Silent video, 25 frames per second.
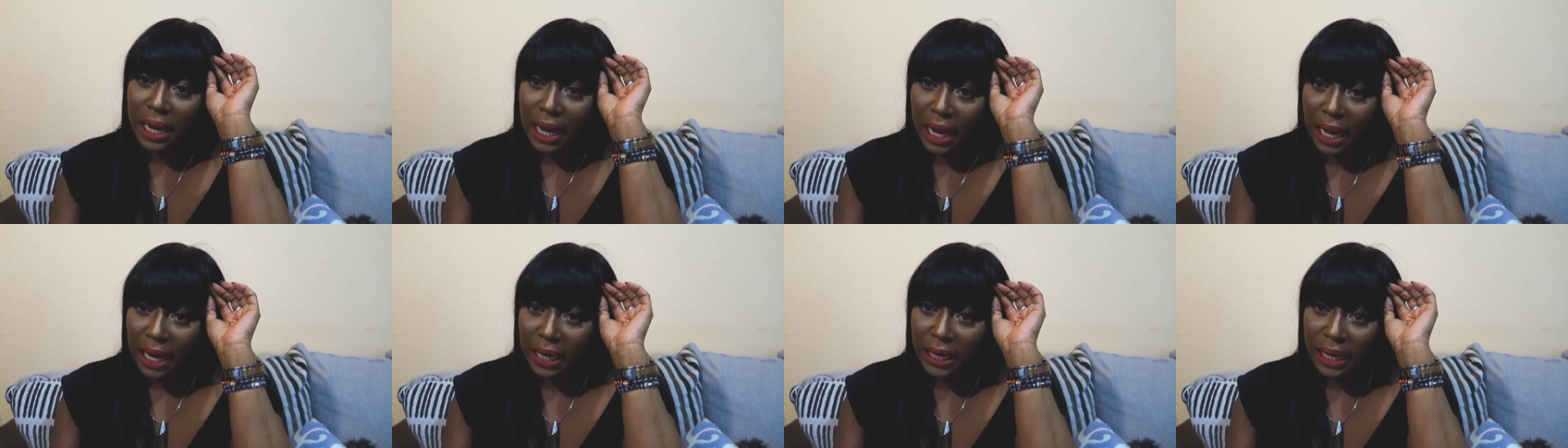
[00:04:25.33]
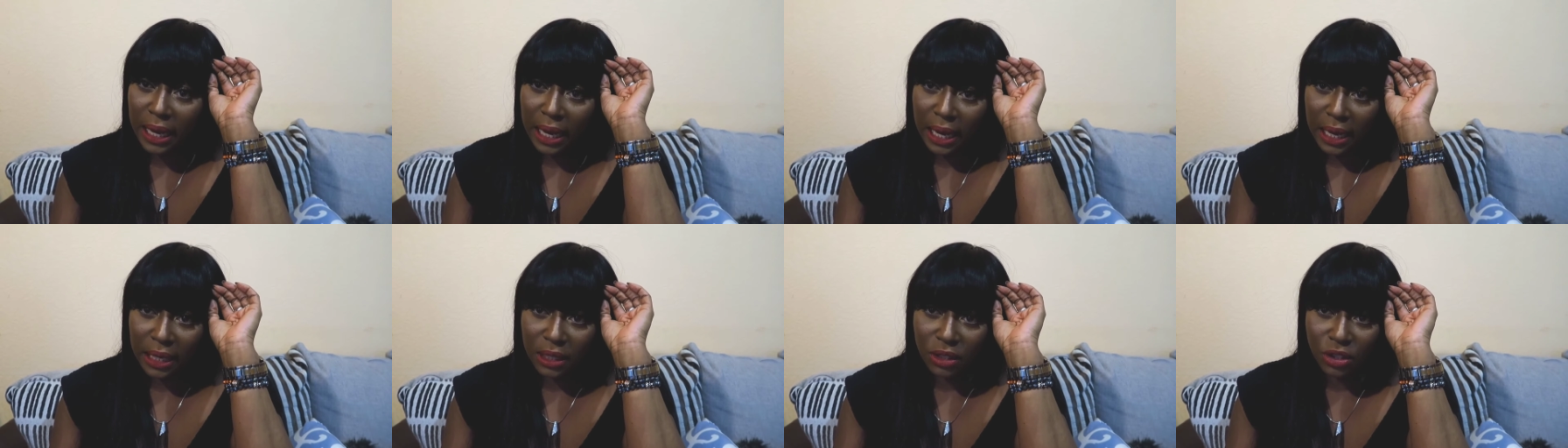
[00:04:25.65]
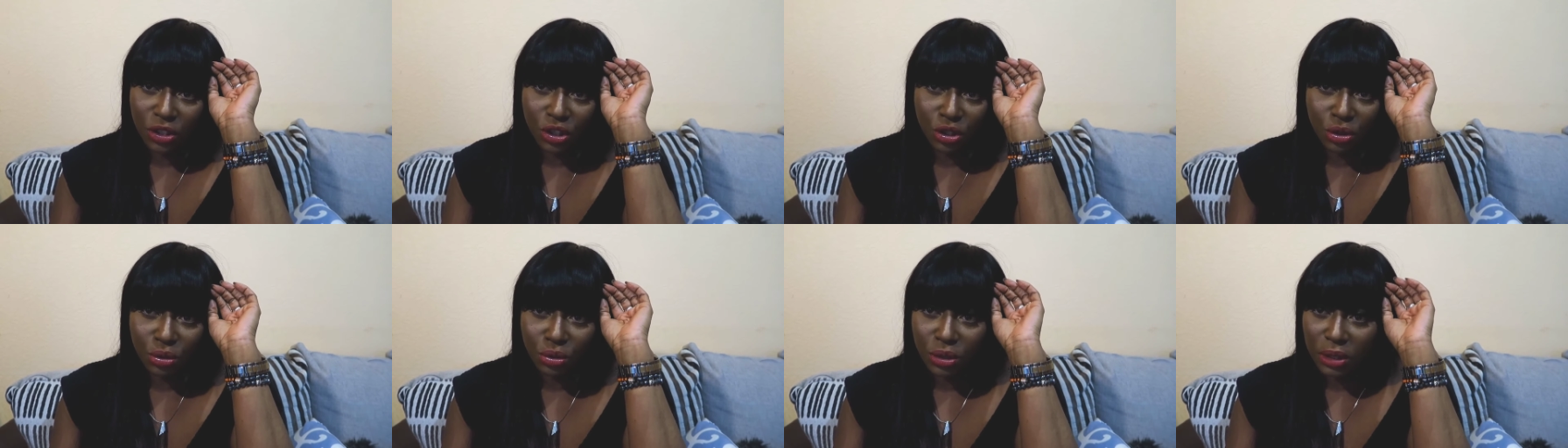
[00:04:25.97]
can
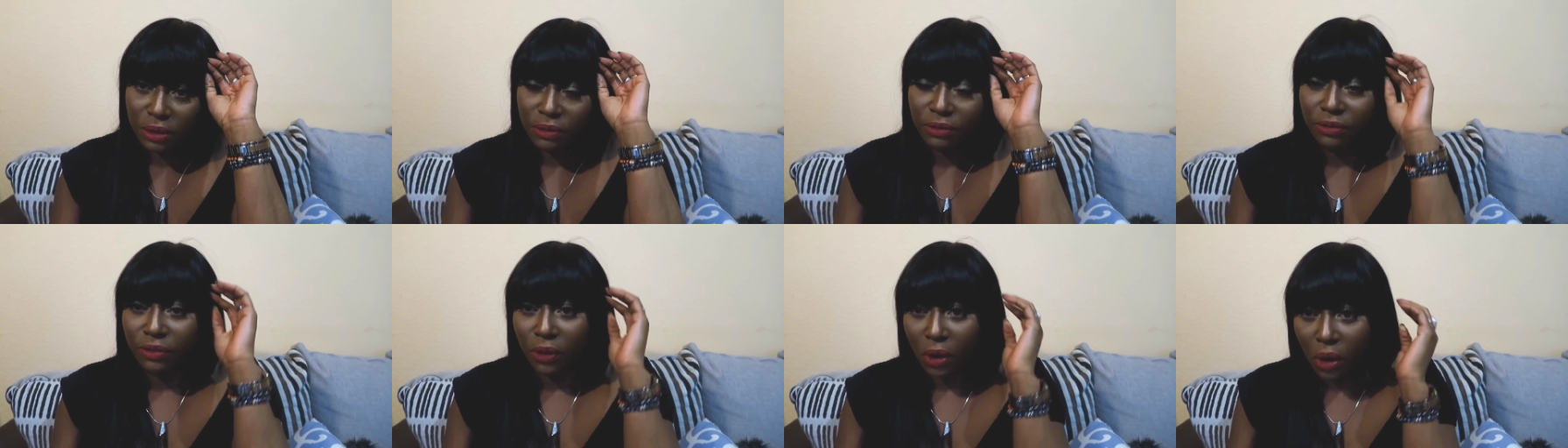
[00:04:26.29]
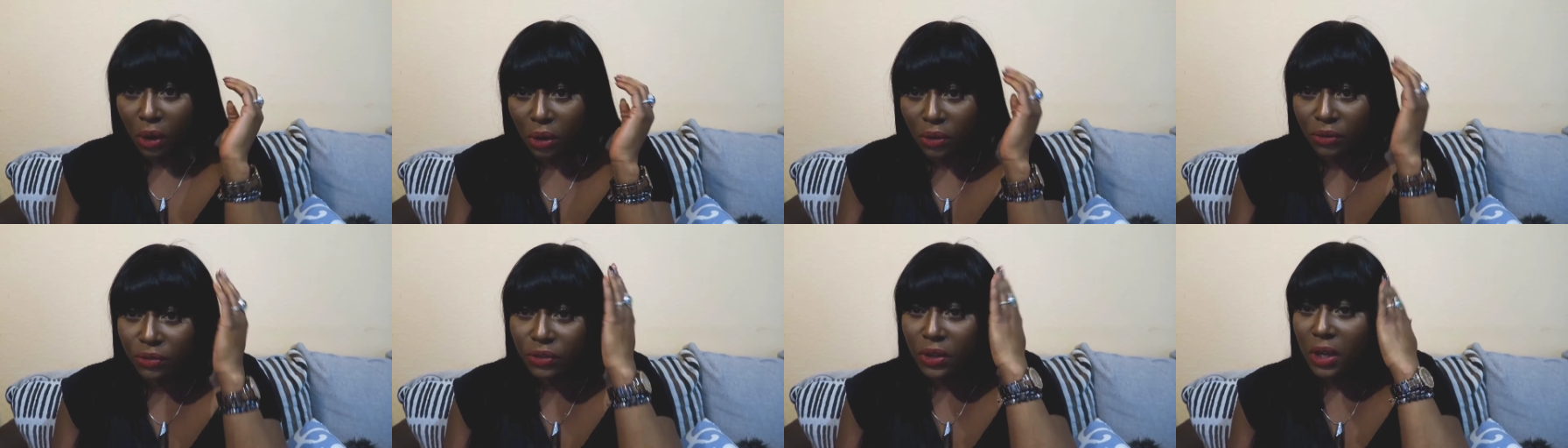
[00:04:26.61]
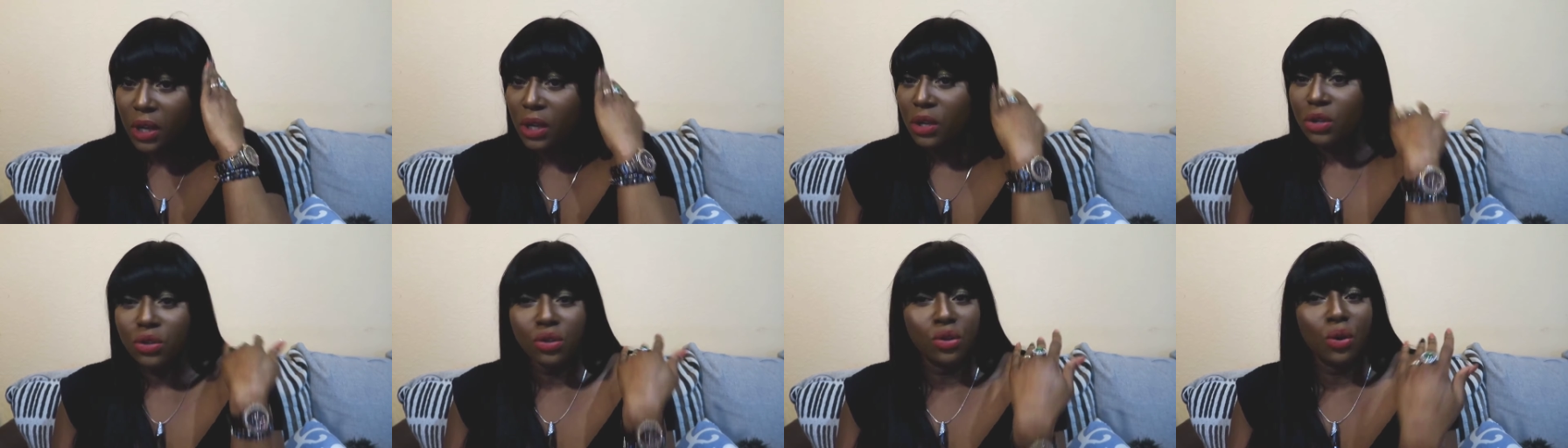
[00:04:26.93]
and should evolve,
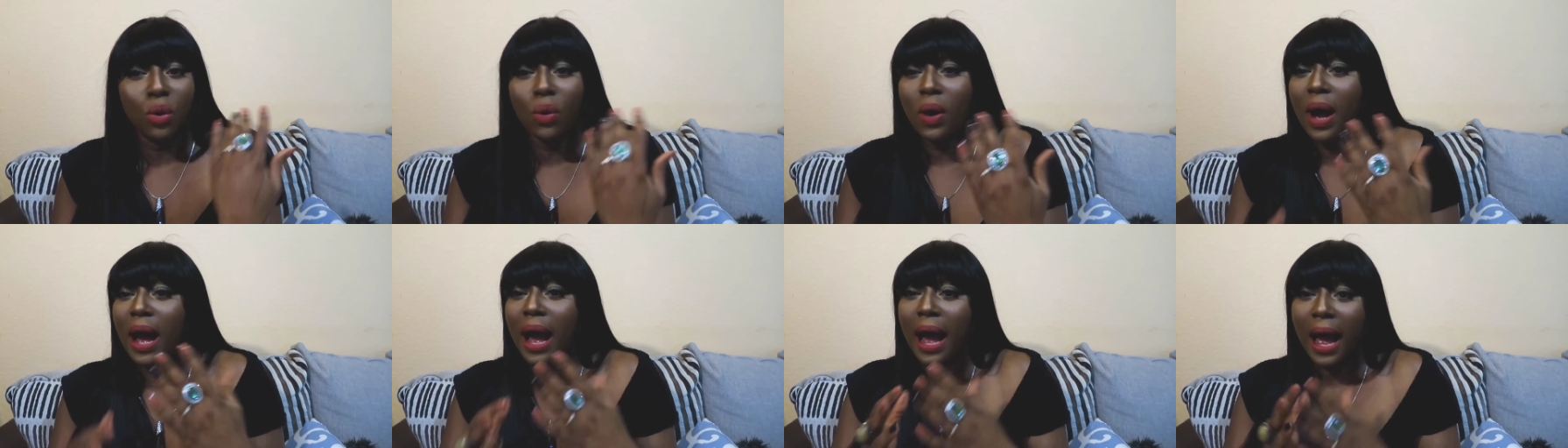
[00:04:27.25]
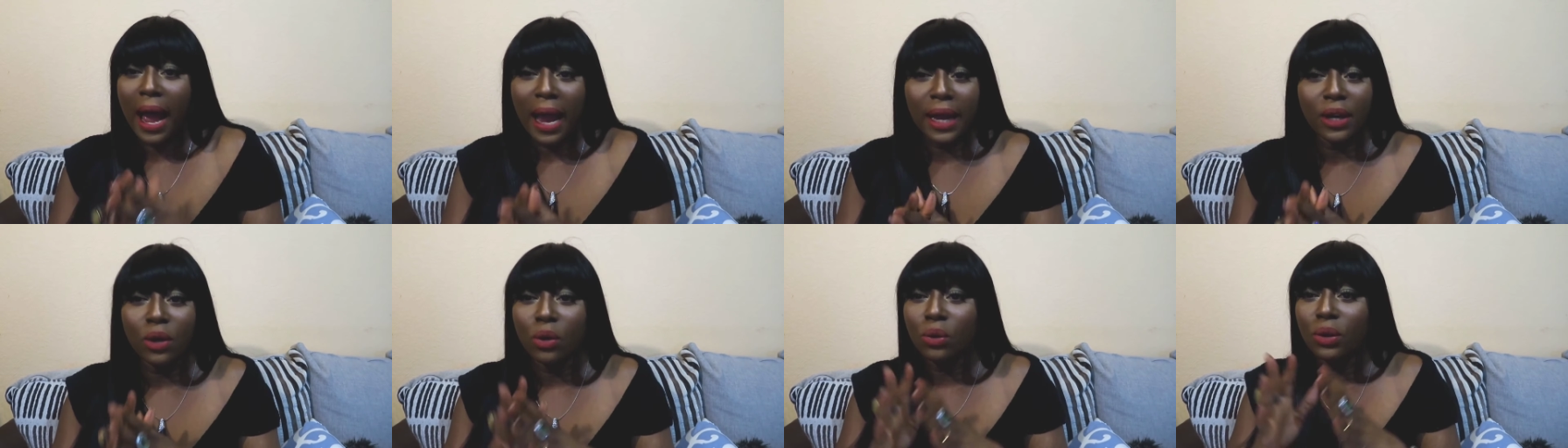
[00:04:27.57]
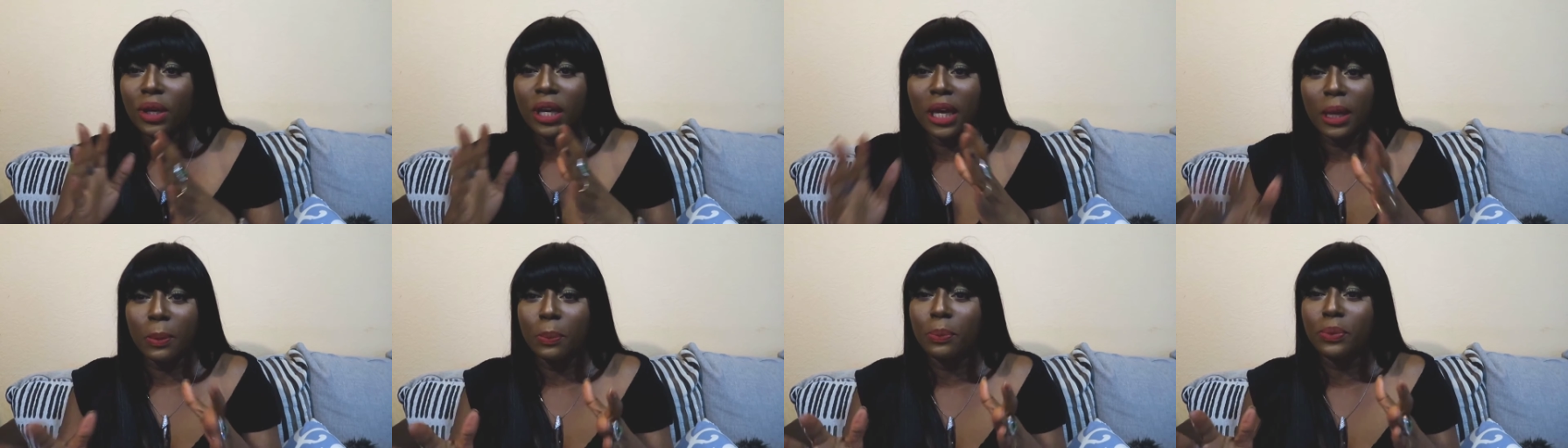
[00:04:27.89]
so I
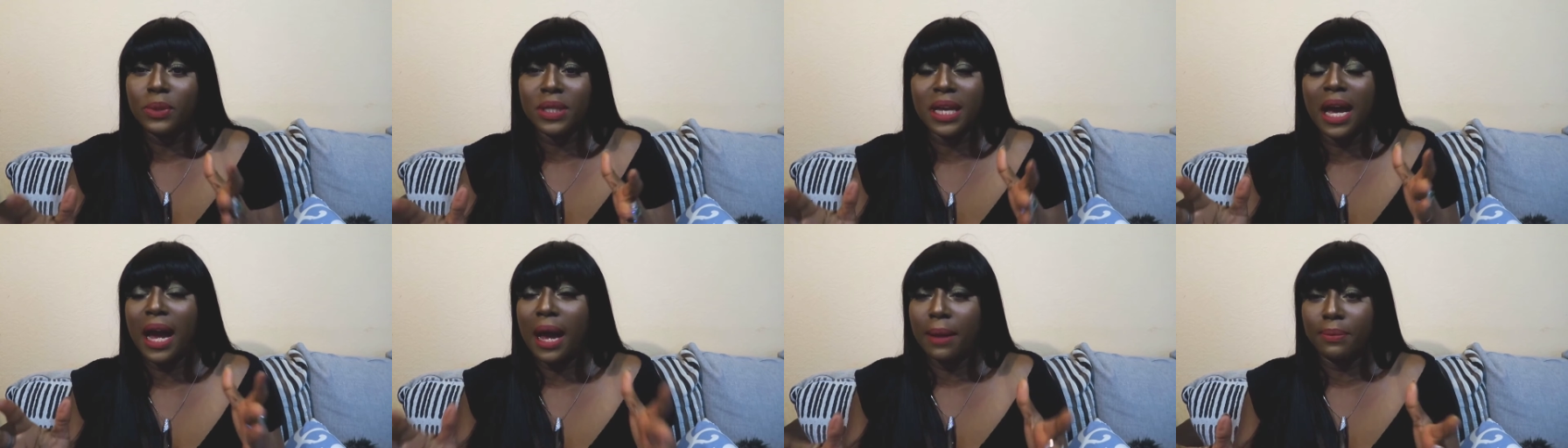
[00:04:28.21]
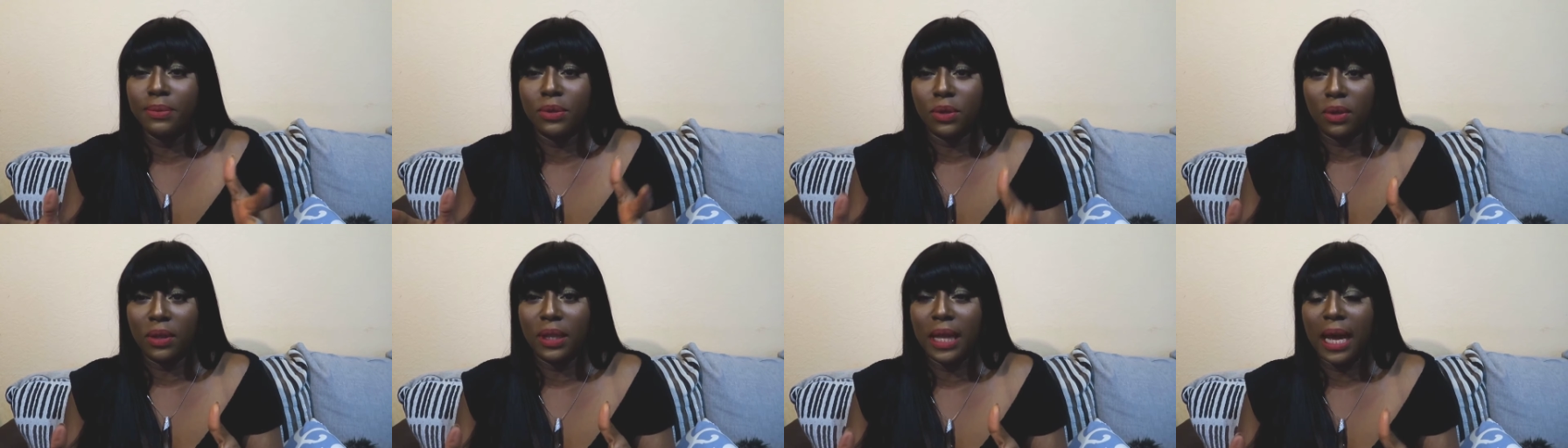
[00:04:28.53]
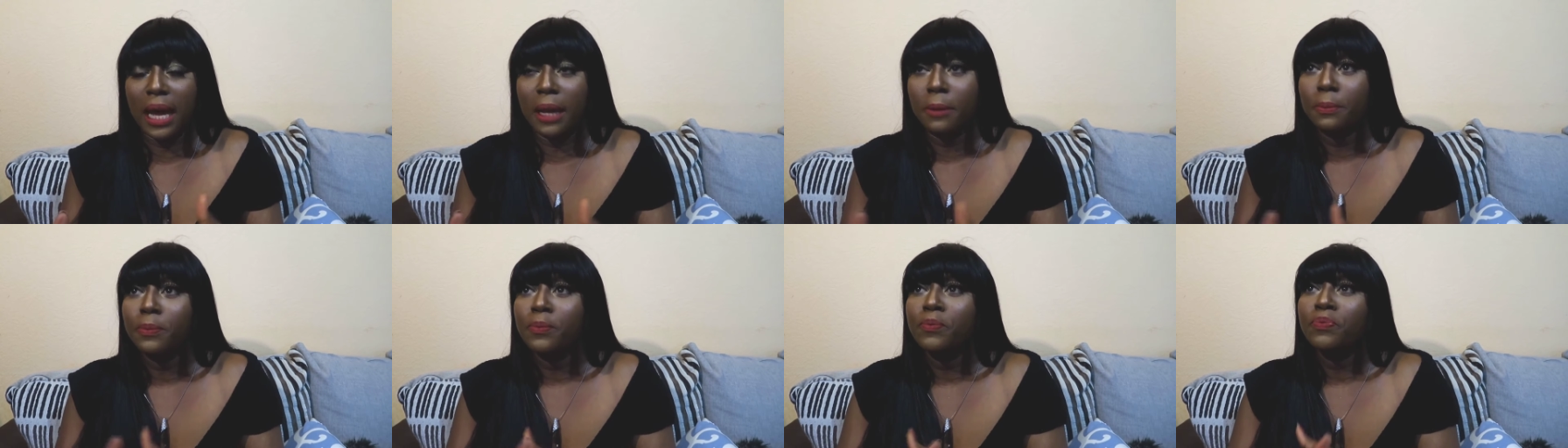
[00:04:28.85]
don't keep tabs on
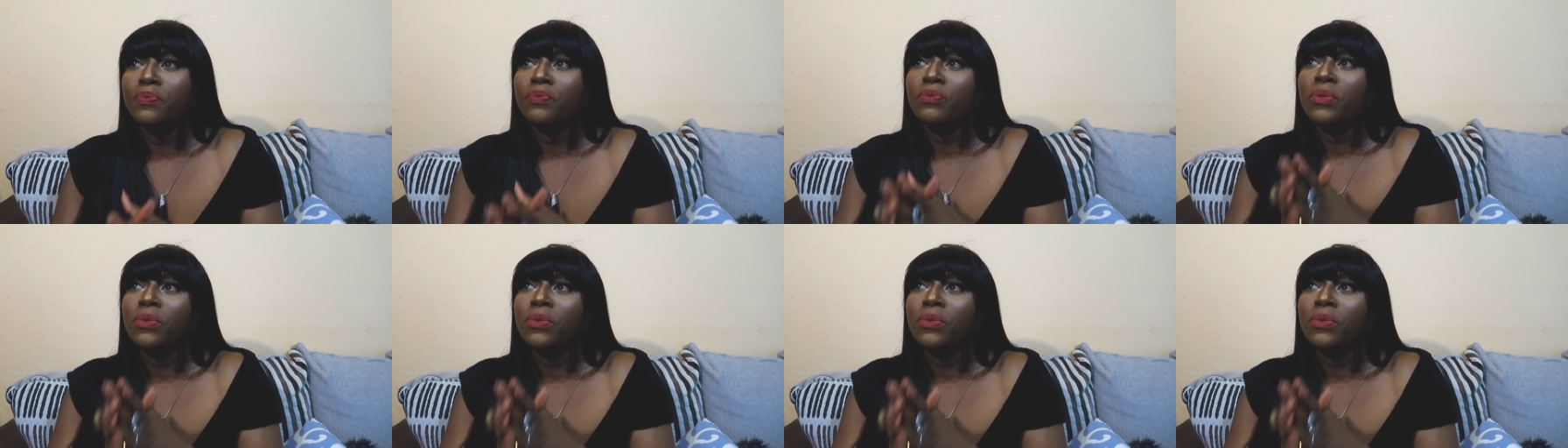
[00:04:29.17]
that.